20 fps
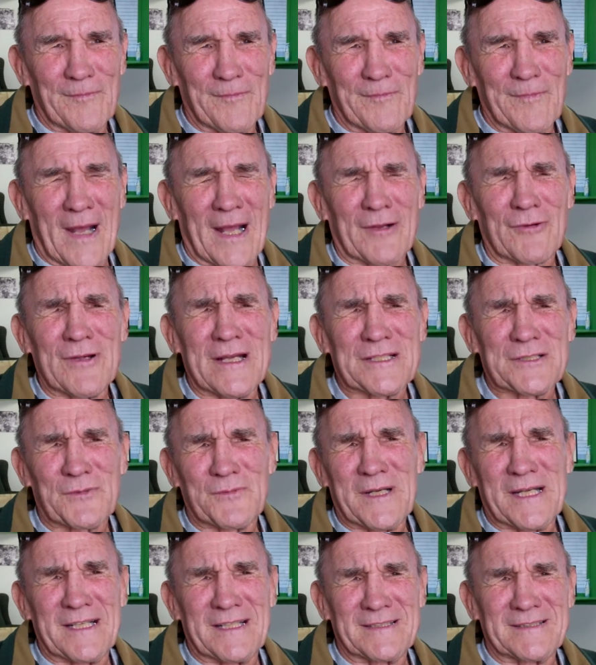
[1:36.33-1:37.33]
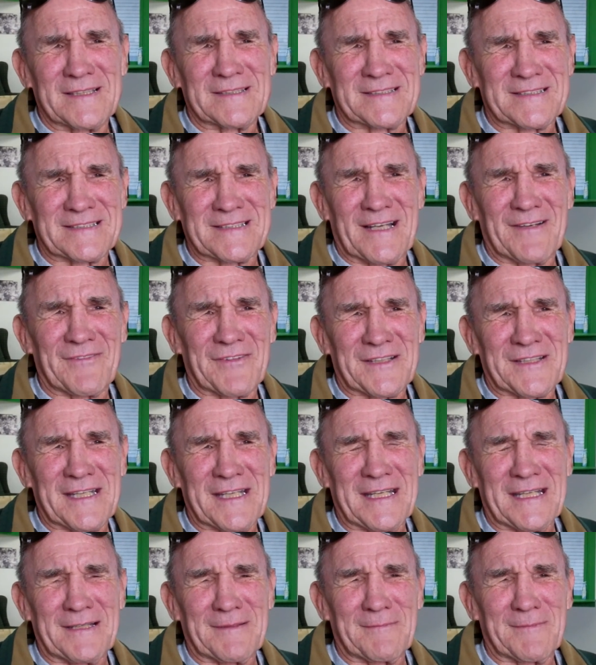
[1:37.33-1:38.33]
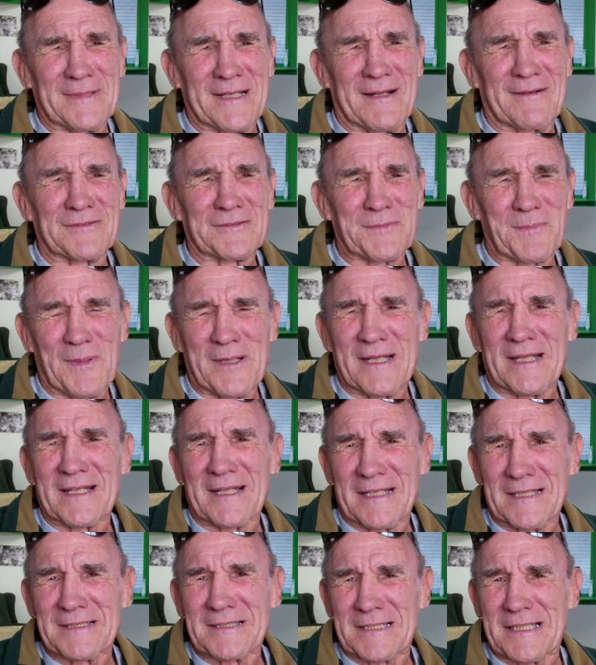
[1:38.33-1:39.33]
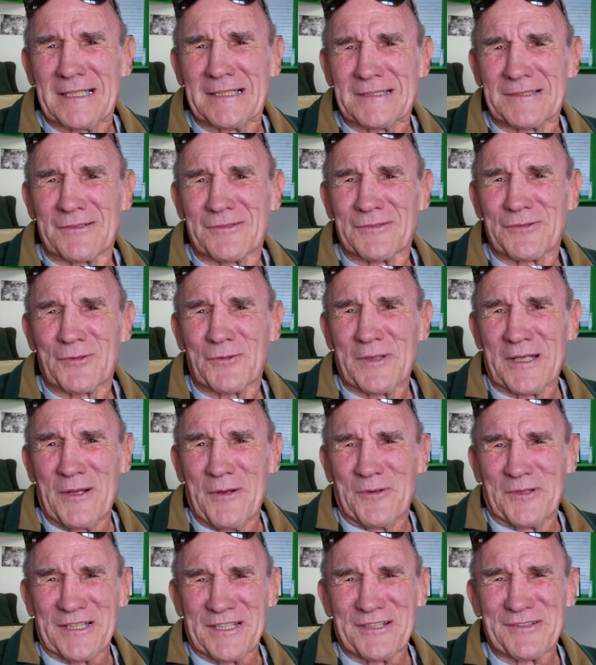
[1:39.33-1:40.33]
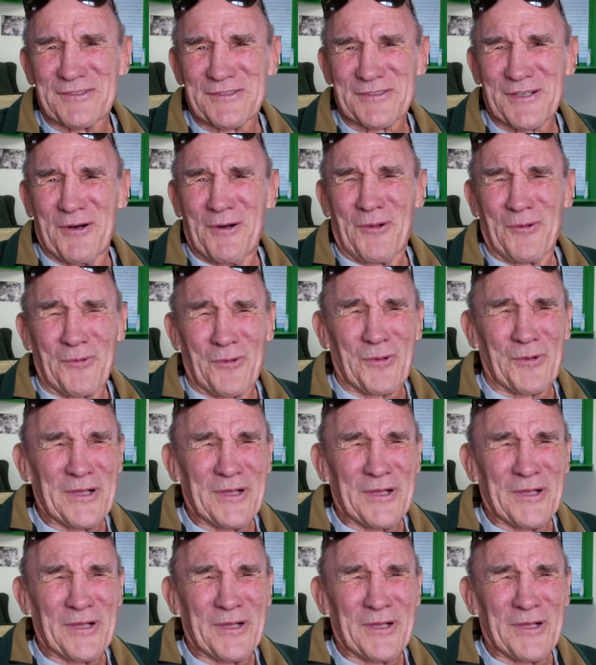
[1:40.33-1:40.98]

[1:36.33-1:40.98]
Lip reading: I graduated at 17, but I was playing against kids that are 21 years old.